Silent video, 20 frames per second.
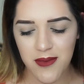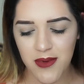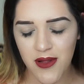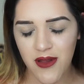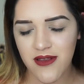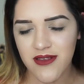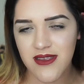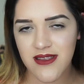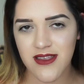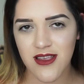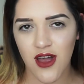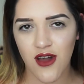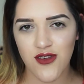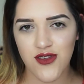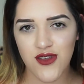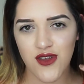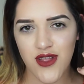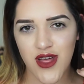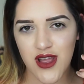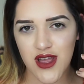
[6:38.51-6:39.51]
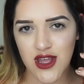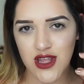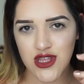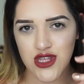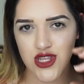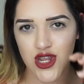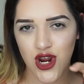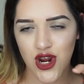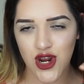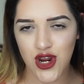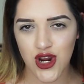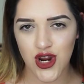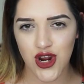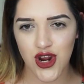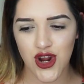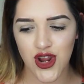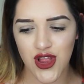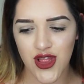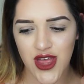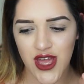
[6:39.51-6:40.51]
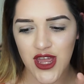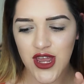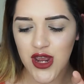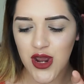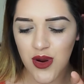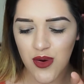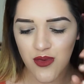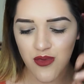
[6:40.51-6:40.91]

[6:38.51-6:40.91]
Plus it's also like a darker like